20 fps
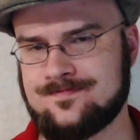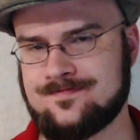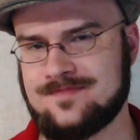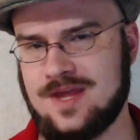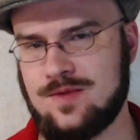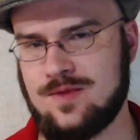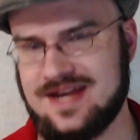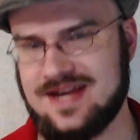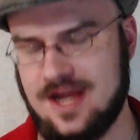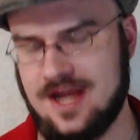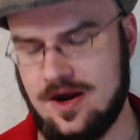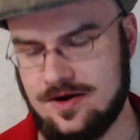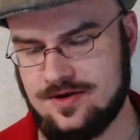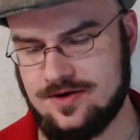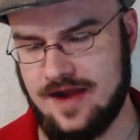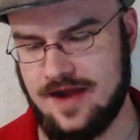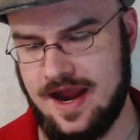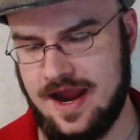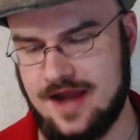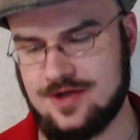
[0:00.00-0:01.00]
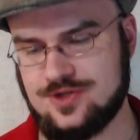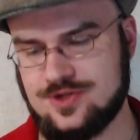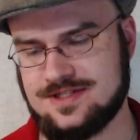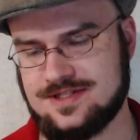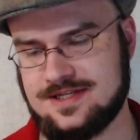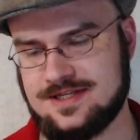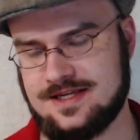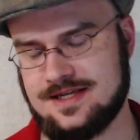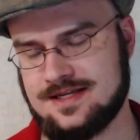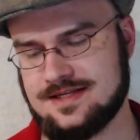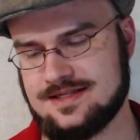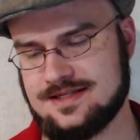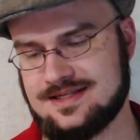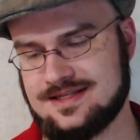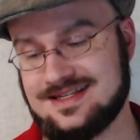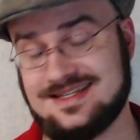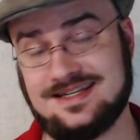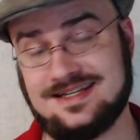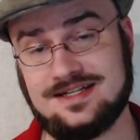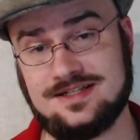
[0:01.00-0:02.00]
And what character agency
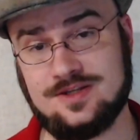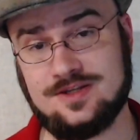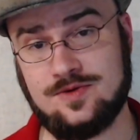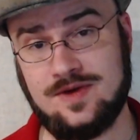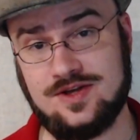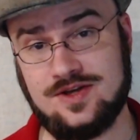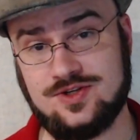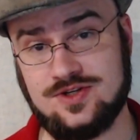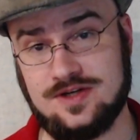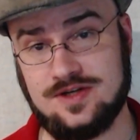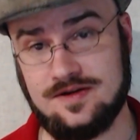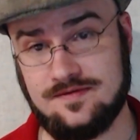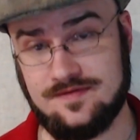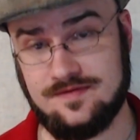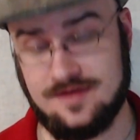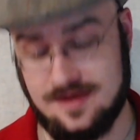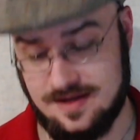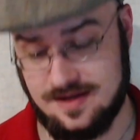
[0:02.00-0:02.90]
is it is the question of